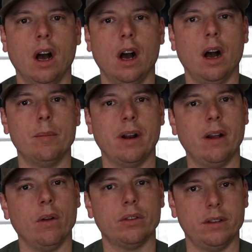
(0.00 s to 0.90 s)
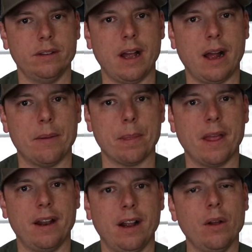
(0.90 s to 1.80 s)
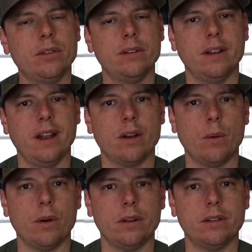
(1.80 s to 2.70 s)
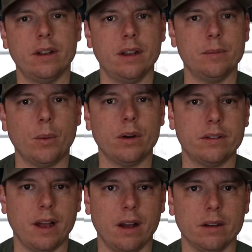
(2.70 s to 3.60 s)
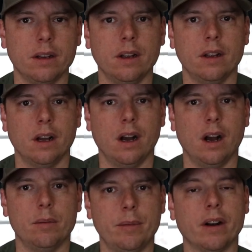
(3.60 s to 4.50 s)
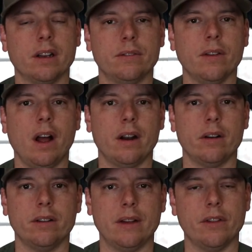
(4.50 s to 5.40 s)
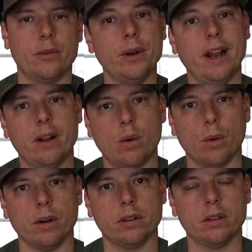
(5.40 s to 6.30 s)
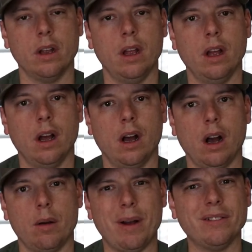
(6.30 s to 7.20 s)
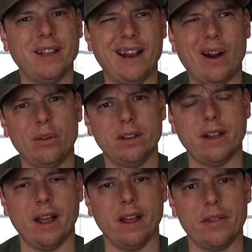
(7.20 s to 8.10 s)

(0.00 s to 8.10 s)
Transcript: Um, and I also did that. And I also did a course in Morristown, uh, American Flyers. They have a three-day course, uh, about ten hours a day.